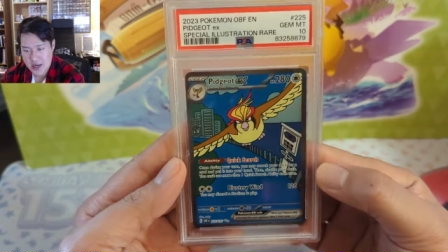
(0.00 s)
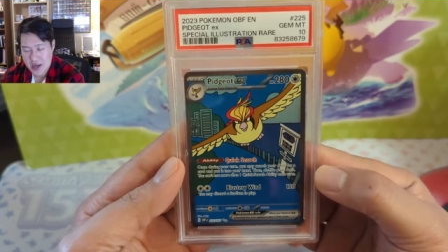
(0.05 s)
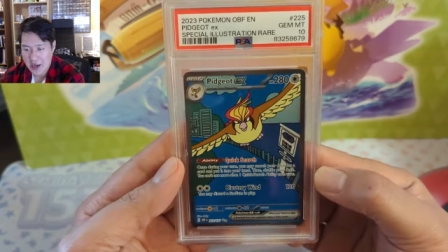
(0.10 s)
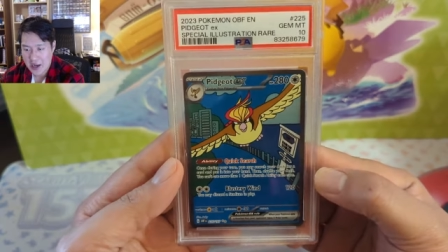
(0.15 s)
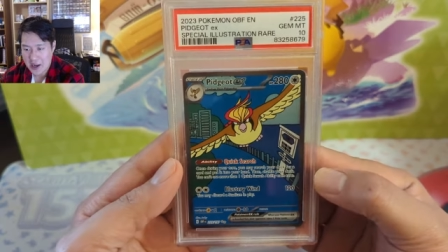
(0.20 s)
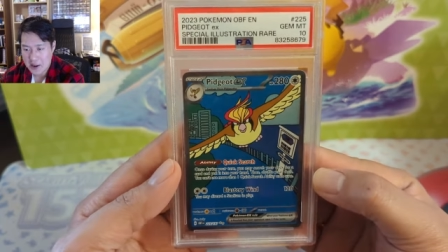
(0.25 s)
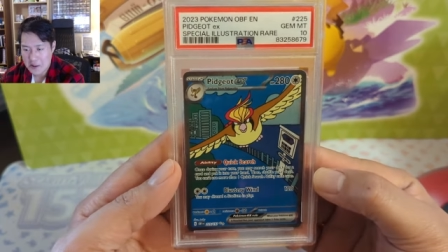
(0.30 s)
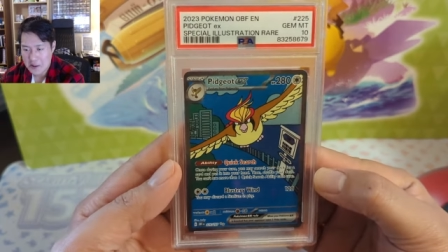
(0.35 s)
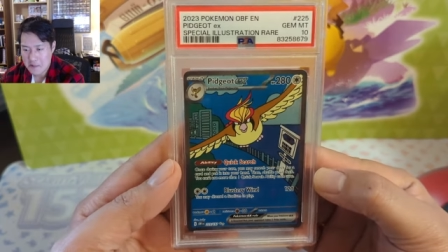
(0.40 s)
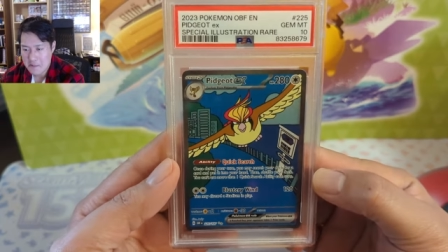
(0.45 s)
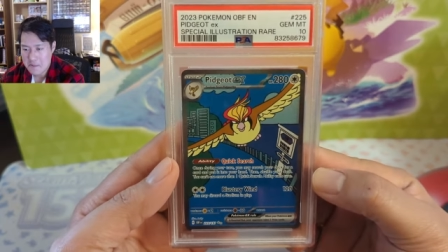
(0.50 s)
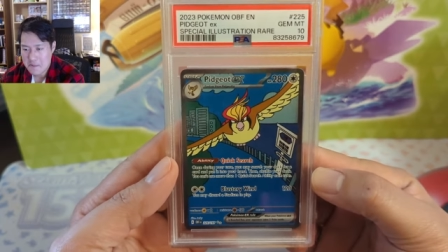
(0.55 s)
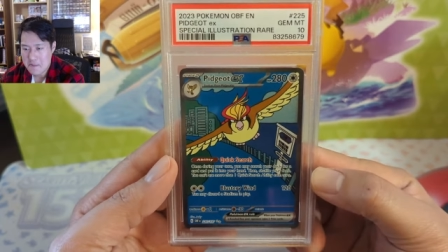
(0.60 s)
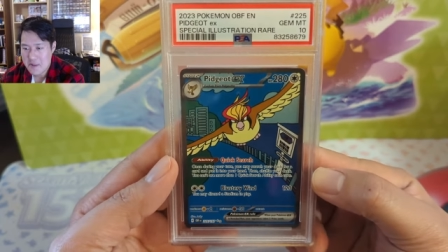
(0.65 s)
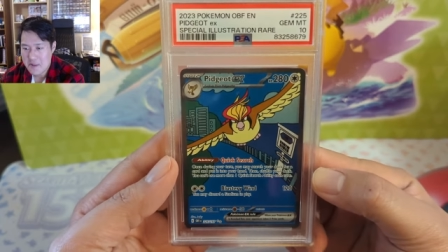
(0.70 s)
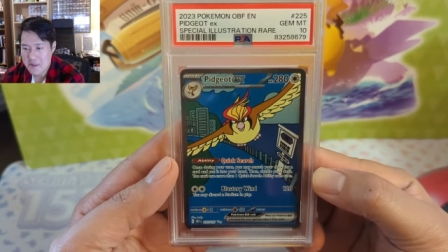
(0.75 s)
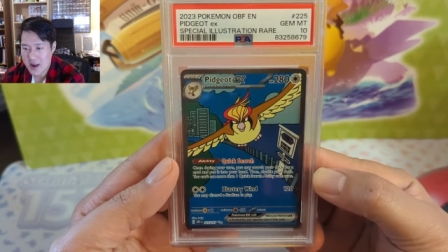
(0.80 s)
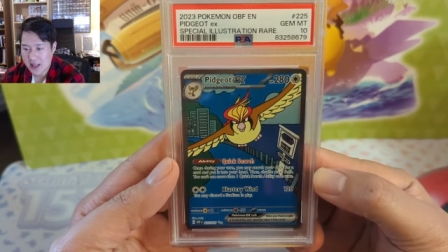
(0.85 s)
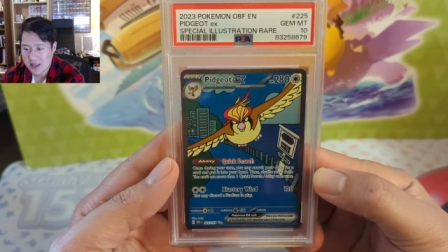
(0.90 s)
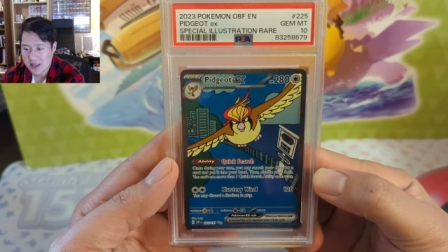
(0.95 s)
Um,
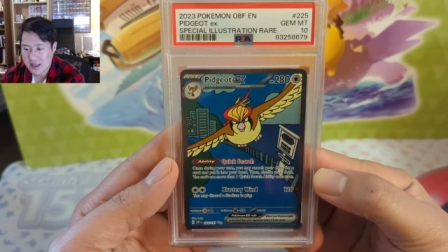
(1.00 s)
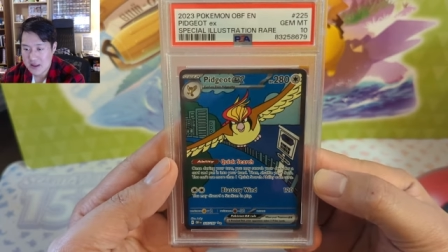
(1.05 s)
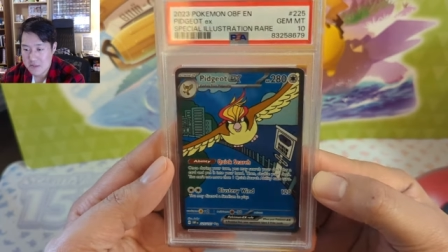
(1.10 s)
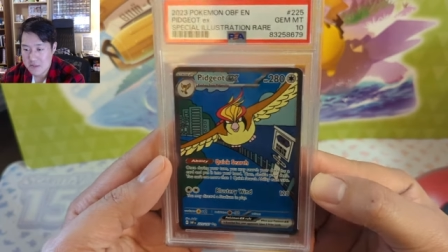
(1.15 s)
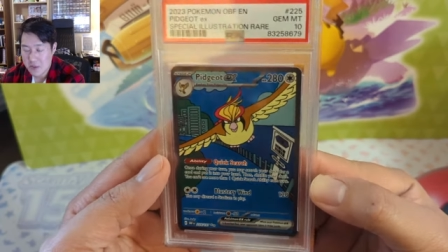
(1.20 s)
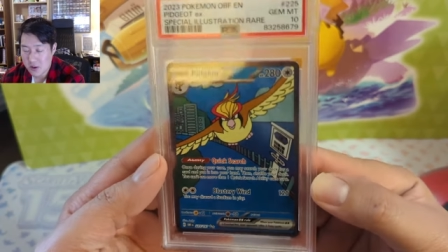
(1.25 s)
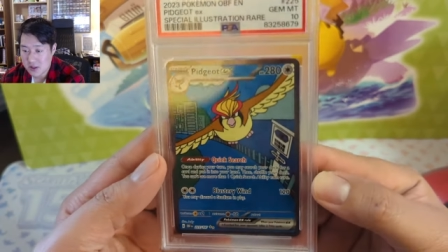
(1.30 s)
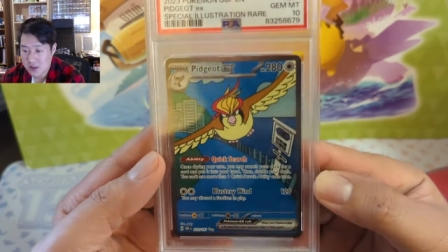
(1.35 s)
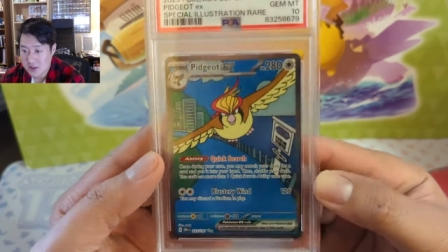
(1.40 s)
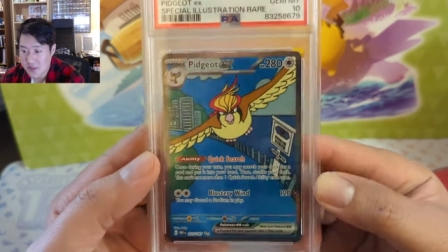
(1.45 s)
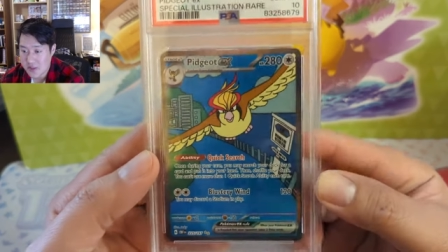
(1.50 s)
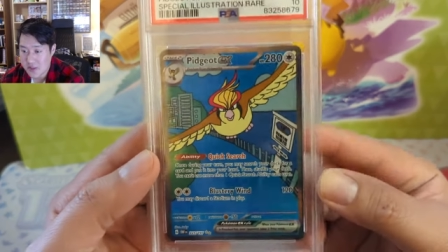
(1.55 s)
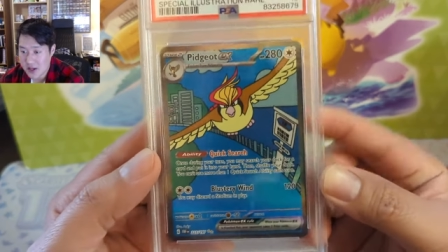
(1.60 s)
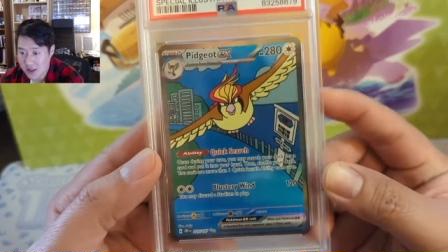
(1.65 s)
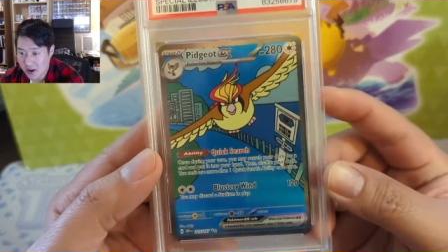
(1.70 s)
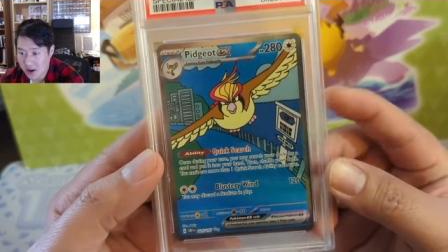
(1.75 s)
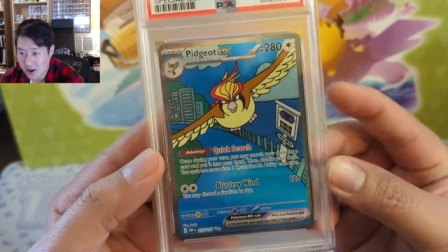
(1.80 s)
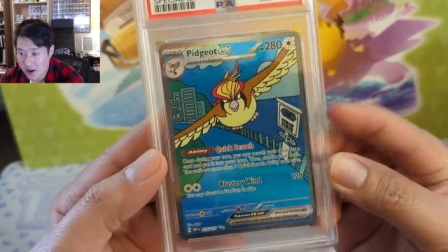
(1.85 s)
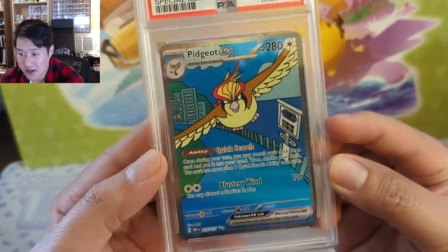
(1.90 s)
not the most amazing art.